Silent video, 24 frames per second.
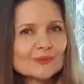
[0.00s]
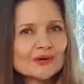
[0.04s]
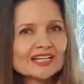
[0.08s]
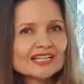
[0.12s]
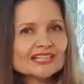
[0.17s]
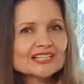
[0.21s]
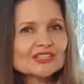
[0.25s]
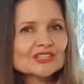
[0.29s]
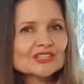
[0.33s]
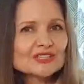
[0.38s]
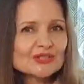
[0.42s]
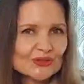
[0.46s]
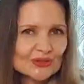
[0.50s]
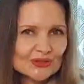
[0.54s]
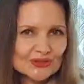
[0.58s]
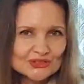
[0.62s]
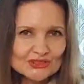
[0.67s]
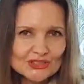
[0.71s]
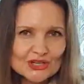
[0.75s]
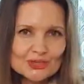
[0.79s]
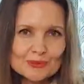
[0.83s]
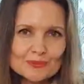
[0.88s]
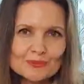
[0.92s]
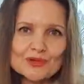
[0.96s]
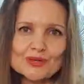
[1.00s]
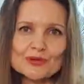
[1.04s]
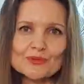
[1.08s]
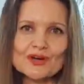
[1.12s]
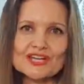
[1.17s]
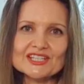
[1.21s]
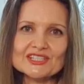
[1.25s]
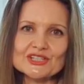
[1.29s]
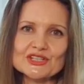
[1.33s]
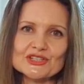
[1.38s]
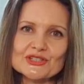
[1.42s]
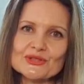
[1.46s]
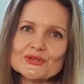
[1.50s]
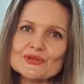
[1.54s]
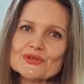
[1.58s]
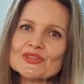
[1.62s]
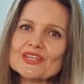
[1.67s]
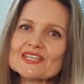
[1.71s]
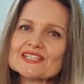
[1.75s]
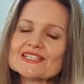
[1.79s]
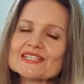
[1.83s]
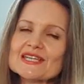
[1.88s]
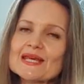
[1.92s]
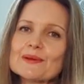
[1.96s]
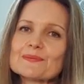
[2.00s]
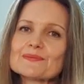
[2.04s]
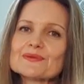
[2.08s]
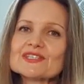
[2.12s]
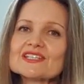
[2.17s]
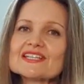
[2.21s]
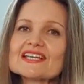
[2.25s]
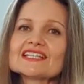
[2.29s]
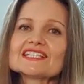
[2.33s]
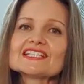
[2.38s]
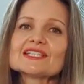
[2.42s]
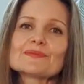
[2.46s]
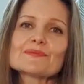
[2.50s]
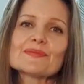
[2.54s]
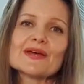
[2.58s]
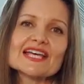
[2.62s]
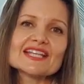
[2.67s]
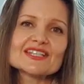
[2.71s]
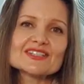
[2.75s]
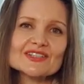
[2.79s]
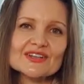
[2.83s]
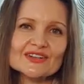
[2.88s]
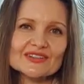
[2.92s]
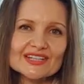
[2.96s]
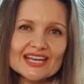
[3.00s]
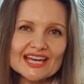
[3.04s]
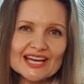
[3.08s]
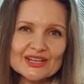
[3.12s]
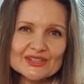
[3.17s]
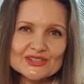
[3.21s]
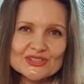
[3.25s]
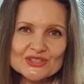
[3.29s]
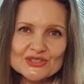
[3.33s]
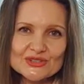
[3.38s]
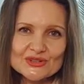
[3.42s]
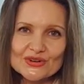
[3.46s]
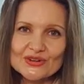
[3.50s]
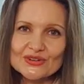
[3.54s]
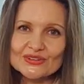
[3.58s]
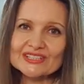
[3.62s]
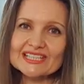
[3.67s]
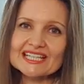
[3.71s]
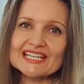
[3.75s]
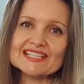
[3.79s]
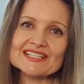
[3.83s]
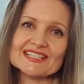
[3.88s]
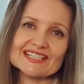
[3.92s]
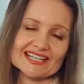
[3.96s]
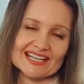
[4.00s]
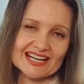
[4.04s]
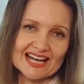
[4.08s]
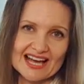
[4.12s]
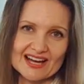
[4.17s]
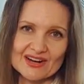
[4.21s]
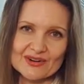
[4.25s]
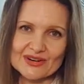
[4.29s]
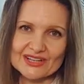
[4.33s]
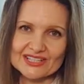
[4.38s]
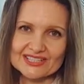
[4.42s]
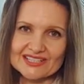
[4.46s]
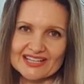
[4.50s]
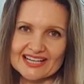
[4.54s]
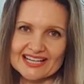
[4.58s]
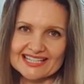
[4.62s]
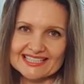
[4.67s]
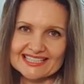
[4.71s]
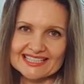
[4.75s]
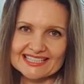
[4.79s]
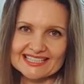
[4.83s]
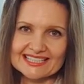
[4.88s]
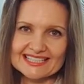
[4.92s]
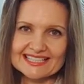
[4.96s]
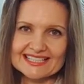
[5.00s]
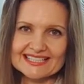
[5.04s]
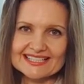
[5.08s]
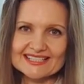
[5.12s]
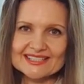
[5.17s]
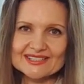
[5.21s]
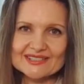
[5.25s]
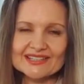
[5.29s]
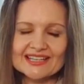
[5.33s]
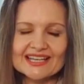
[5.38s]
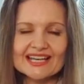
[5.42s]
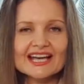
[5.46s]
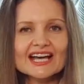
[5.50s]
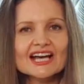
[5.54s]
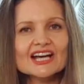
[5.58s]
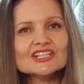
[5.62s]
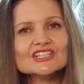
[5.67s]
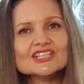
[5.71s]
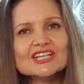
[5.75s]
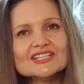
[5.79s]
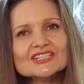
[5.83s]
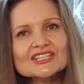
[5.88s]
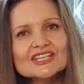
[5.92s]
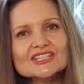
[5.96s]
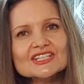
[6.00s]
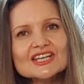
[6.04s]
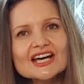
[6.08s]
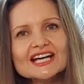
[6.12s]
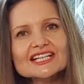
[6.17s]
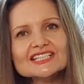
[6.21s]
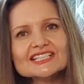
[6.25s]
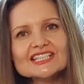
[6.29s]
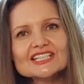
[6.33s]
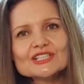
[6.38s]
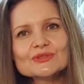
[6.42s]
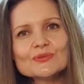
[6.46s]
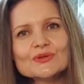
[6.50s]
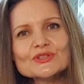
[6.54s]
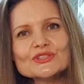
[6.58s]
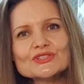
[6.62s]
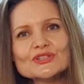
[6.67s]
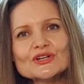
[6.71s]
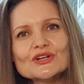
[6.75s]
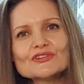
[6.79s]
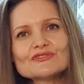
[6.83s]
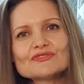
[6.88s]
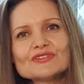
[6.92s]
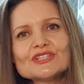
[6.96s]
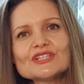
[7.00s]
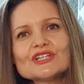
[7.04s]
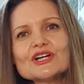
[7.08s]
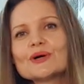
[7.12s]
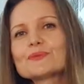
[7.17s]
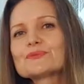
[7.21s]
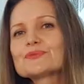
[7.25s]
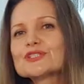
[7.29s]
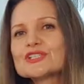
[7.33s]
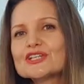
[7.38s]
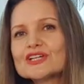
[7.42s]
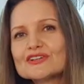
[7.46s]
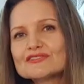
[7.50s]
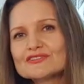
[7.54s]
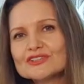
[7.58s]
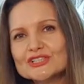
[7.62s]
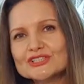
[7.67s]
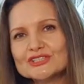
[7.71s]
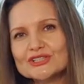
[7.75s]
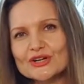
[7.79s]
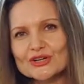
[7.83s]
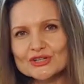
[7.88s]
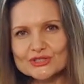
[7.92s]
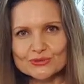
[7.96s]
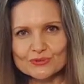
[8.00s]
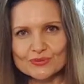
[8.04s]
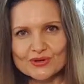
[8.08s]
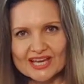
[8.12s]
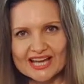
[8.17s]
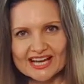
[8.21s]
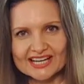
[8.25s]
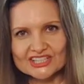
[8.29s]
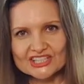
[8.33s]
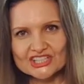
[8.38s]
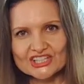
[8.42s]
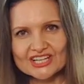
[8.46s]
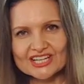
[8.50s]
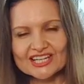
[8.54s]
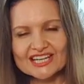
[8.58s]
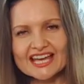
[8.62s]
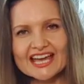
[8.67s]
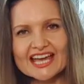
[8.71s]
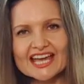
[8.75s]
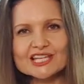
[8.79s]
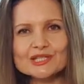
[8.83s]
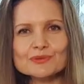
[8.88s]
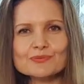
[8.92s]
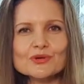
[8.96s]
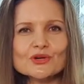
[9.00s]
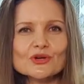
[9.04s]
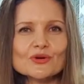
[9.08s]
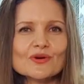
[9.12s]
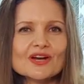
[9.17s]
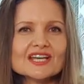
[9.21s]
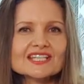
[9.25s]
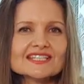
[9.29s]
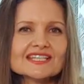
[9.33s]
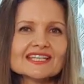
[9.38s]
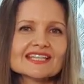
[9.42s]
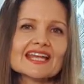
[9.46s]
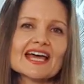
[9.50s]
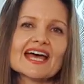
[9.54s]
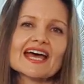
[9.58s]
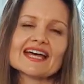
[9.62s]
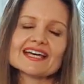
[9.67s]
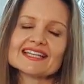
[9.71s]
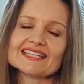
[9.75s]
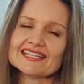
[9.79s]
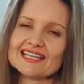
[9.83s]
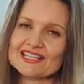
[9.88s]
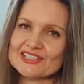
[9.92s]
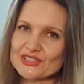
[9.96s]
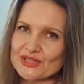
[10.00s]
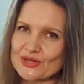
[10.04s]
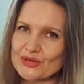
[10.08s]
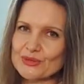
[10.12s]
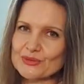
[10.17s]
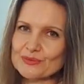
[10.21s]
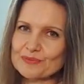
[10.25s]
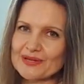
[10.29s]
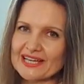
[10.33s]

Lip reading: quickly your dog progresses through the steps depends on how strong its car anxiety is. Just as I did with Sophie, observe your dog's reaction and progress it at its own